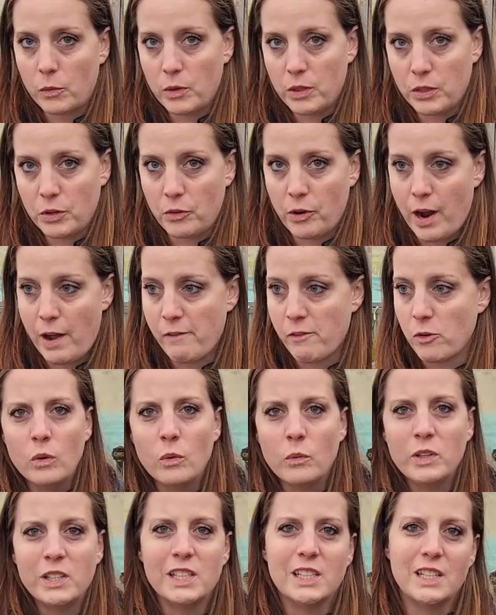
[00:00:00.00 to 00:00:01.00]
with the gravel.
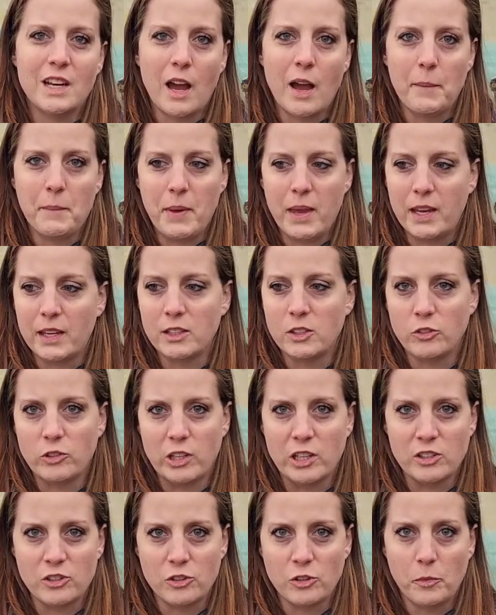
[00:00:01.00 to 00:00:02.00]
We did not make a
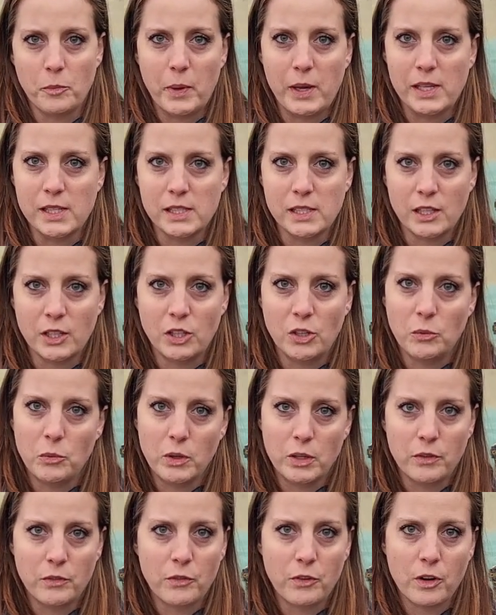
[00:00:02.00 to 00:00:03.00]
traditional base like you
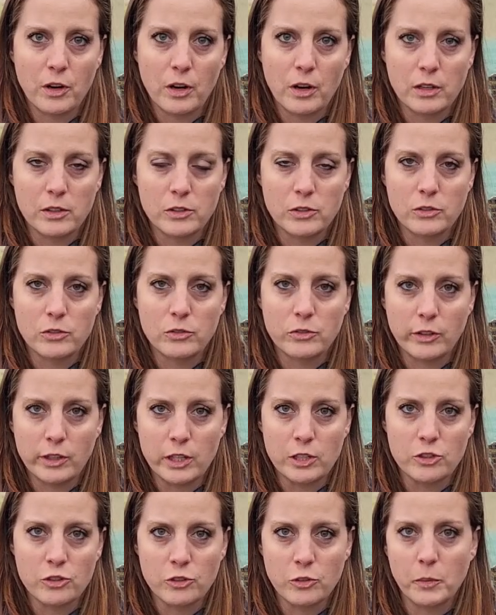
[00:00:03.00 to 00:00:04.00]
would for a
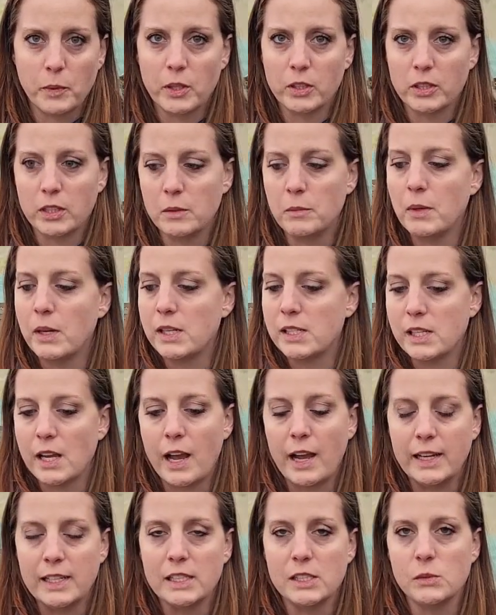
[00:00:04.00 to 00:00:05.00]
traditional building because
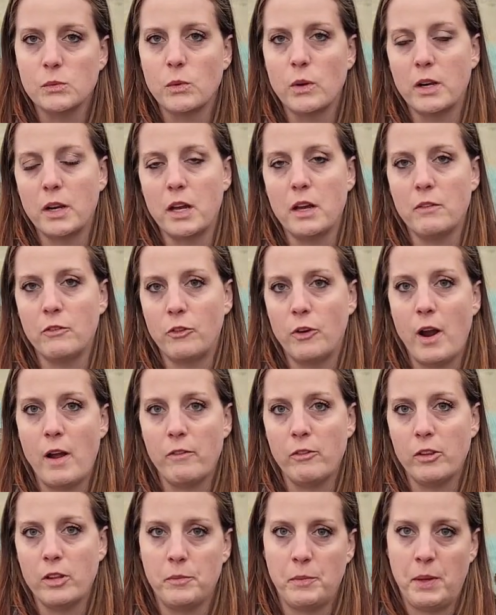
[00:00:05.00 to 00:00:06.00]
I didn't want to have
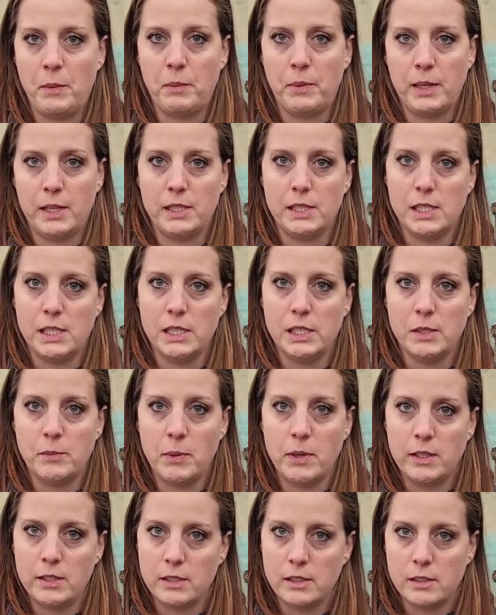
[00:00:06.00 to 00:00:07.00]
gravel in my planting
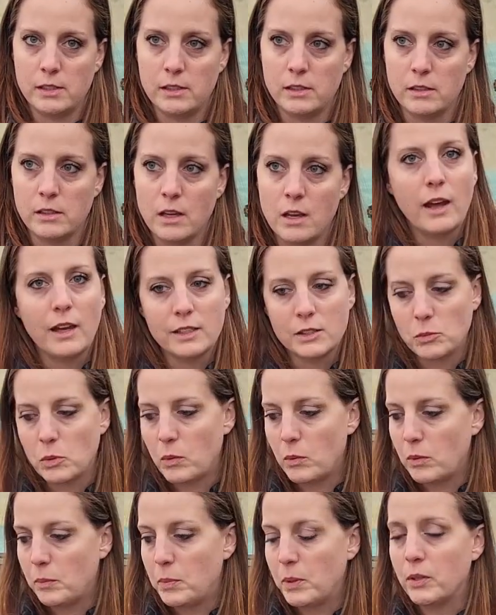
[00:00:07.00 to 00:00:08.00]
spaces. As we
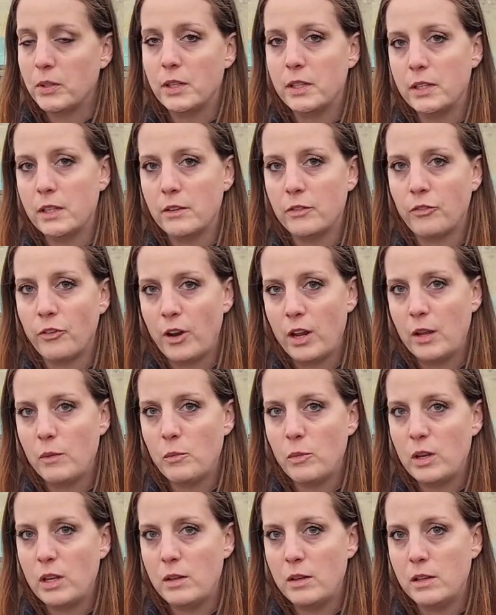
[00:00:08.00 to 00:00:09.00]
were building the frame,
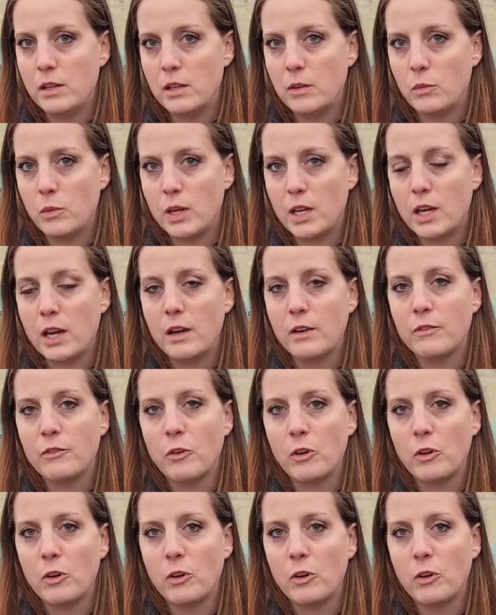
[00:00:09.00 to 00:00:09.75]
we cut